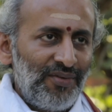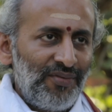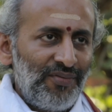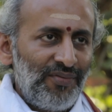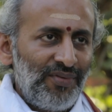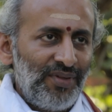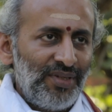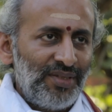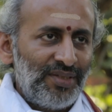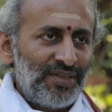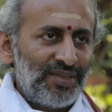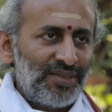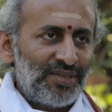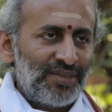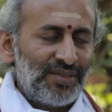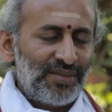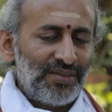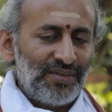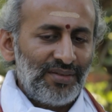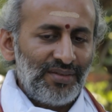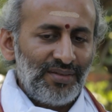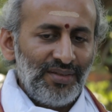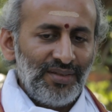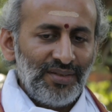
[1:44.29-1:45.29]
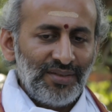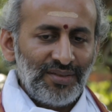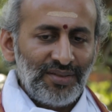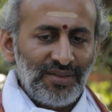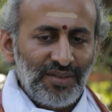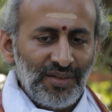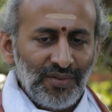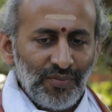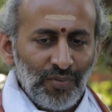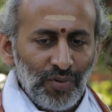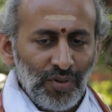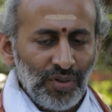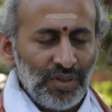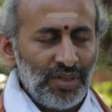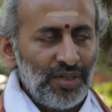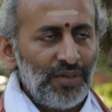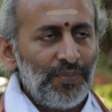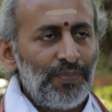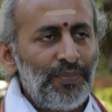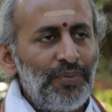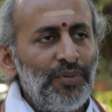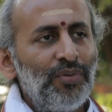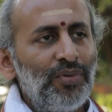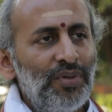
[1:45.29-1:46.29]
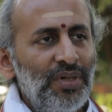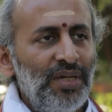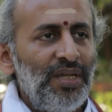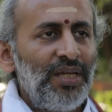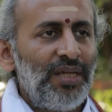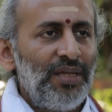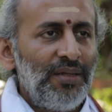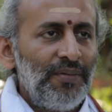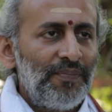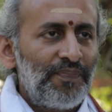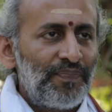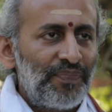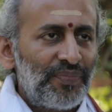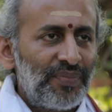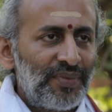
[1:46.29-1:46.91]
which is devoted purely